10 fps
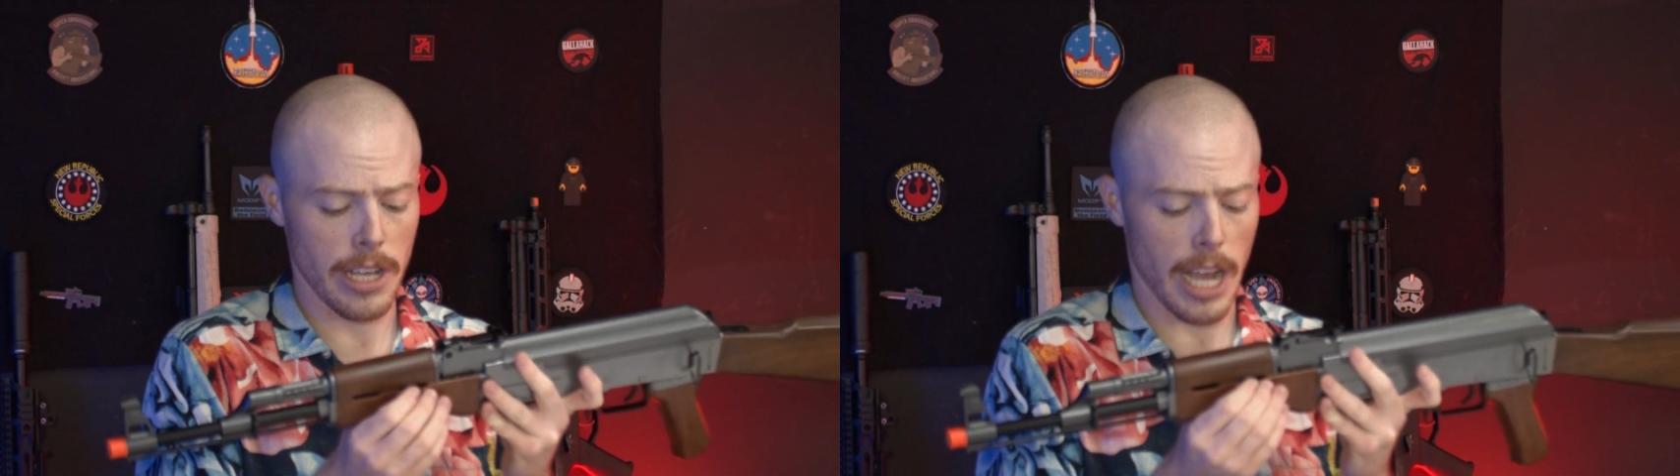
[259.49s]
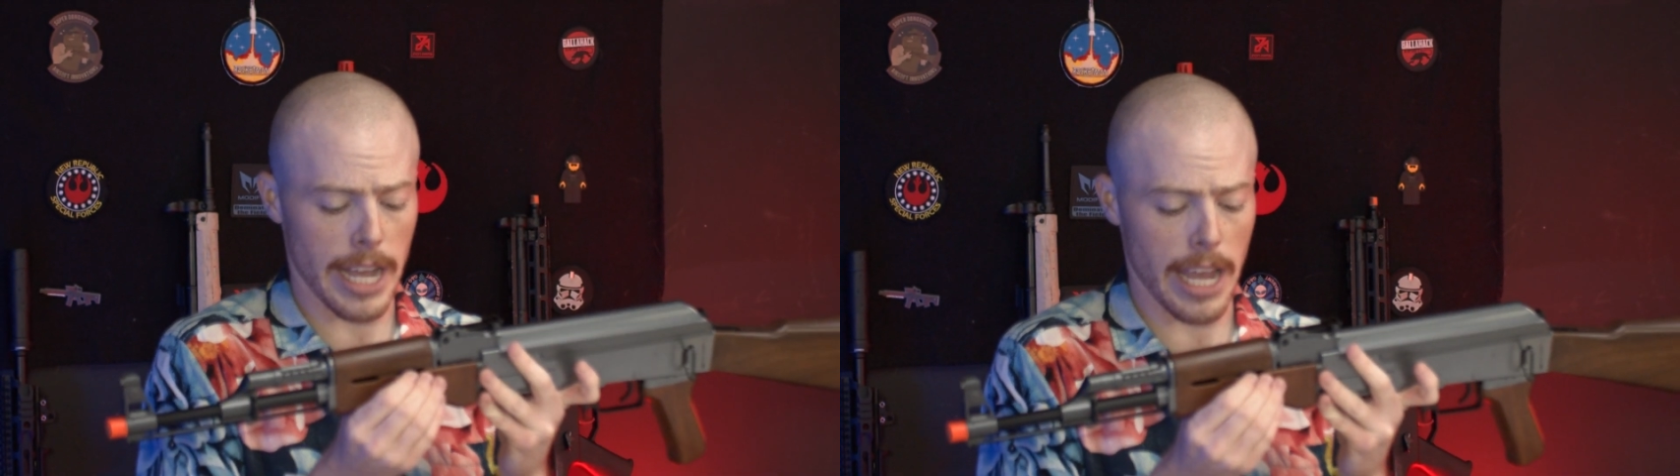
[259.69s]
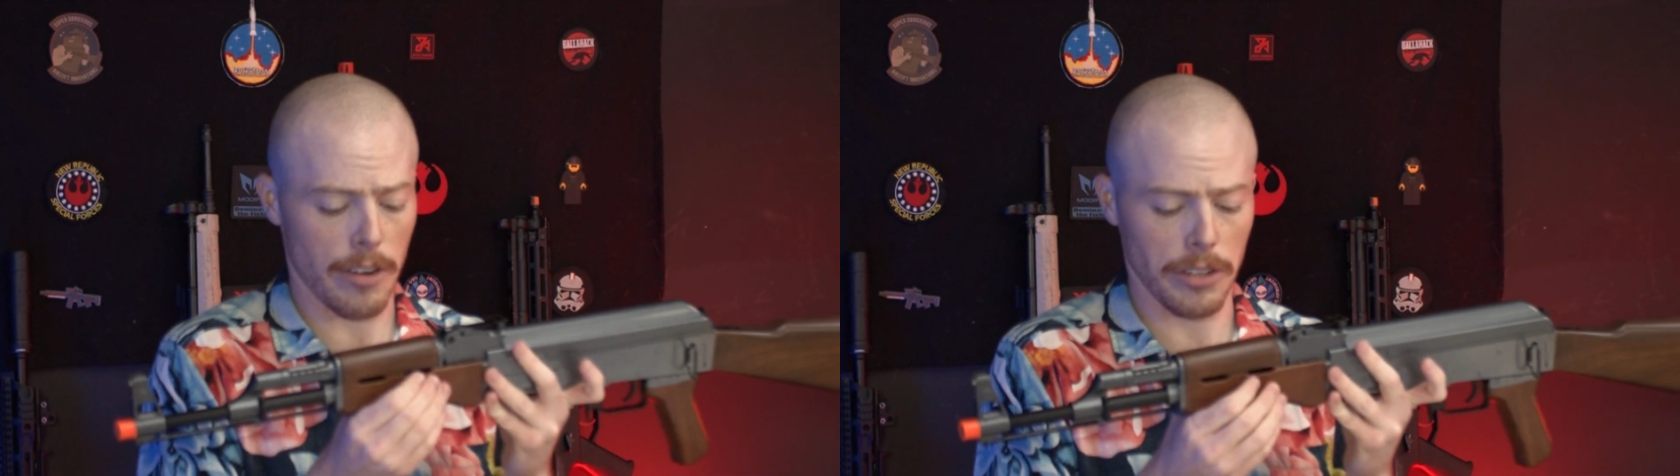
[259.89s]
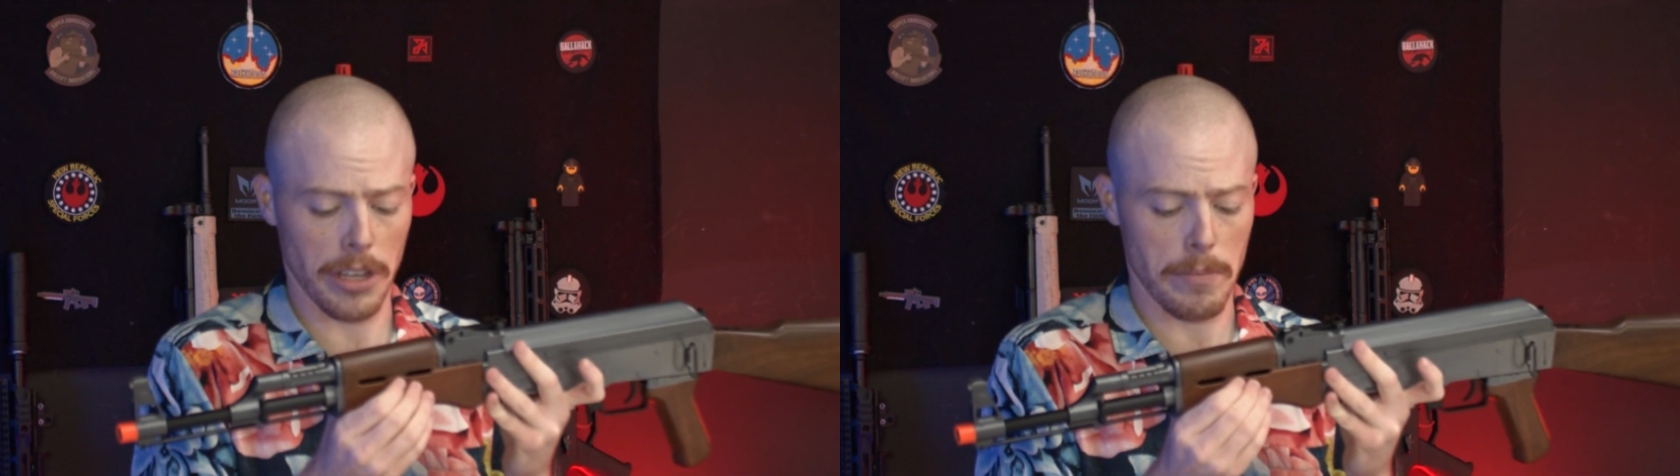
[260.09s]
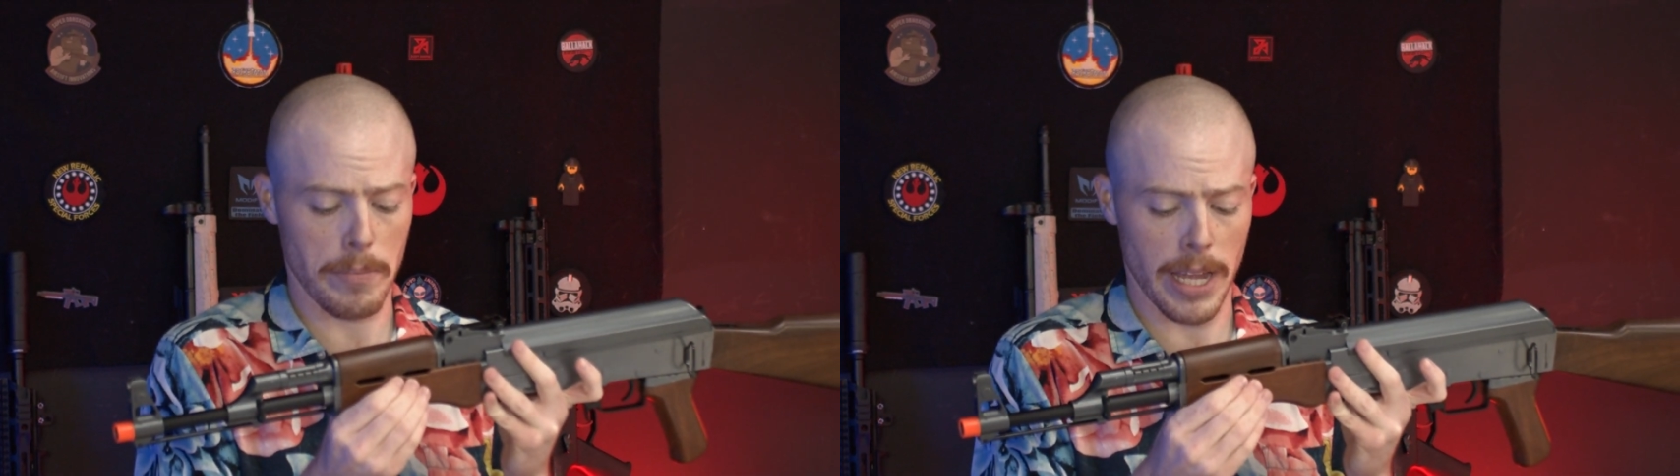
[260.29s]
I can't
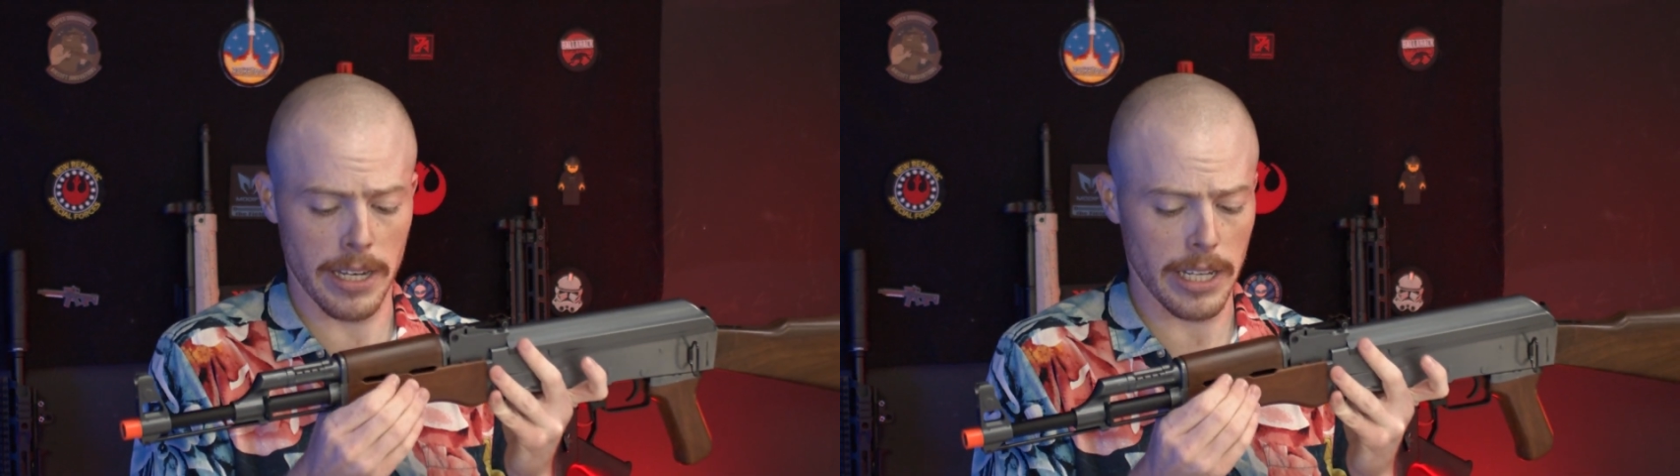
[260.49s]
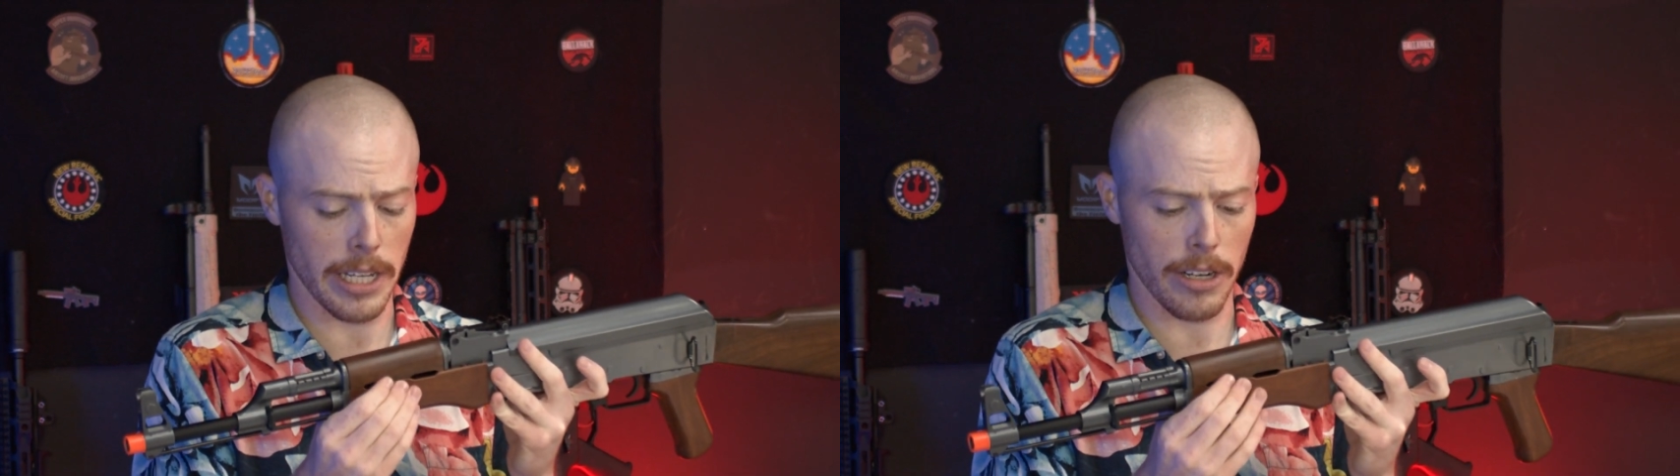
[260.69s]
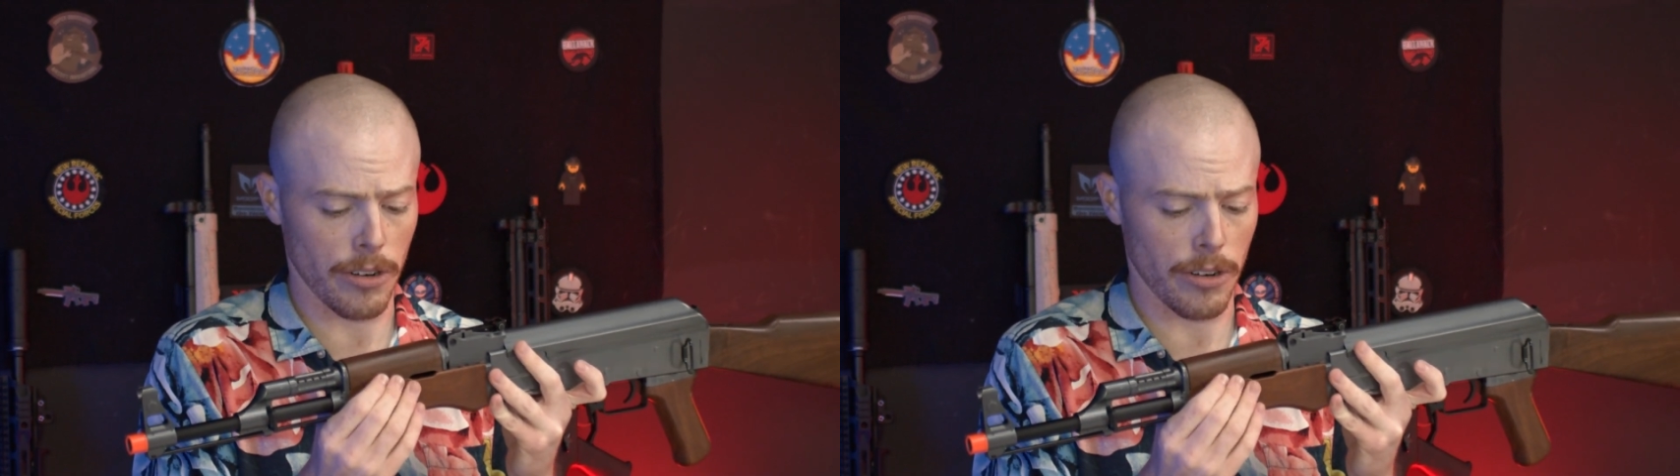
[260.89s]
really bend it